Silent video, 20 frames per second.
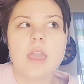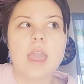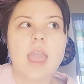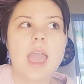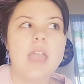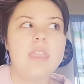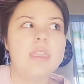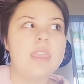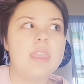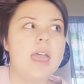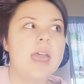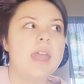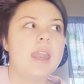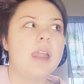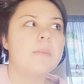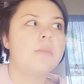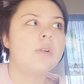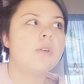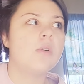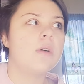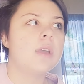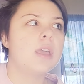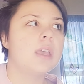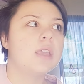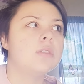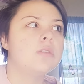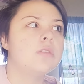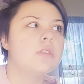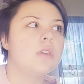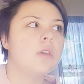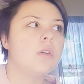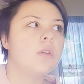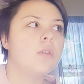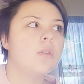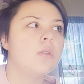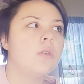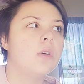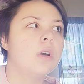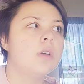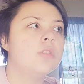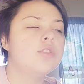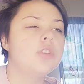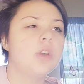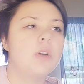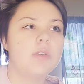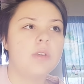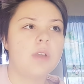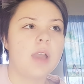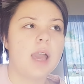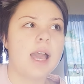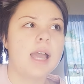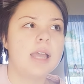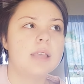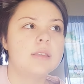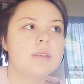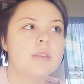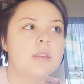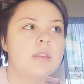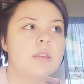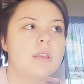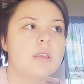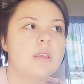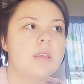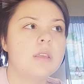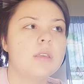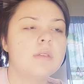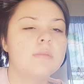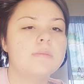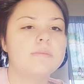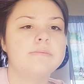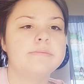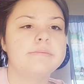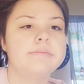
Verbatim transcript: and then I'm going to show you guys. I'm filming.